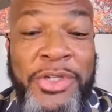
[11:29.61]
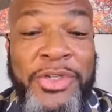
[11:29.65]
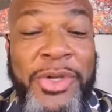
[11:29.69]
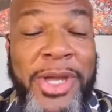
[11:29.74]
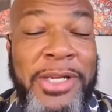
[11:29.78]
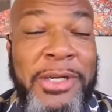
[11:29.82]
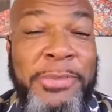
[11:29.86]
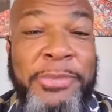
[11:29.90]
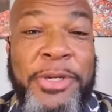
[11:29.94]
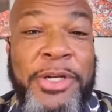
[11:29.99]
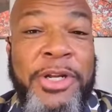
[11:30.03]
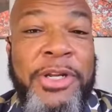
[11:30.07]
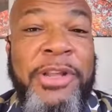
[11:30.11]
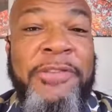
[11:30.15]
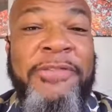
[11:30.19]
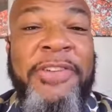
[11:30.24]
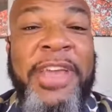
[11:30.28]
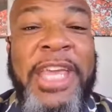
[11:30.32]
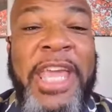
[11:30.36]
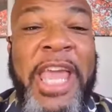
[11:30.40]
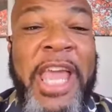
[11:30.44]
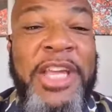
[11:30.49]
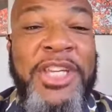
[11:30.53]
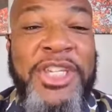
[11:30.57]
so I had to put on a
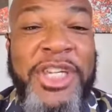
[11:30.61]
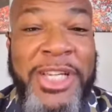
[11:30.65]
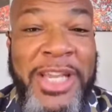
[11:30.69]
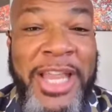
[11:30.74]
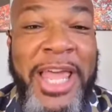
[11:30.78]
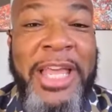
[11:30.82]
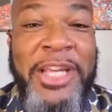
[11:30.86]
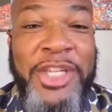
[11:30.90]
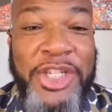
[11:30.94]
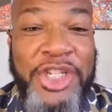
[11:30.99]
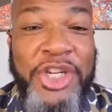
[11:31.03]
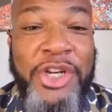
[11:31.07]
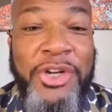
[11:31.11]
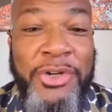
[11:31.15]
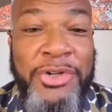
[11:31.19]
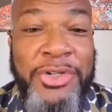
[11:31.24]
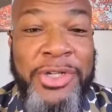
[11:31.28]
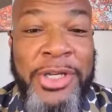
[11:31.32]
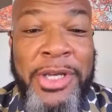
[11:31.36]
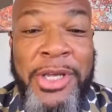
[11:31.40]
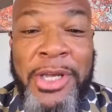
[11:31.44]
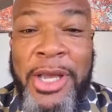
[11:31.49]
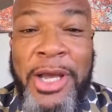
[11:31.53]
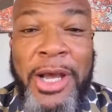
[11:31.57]
vacation like
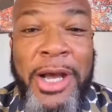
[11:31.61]
shirt.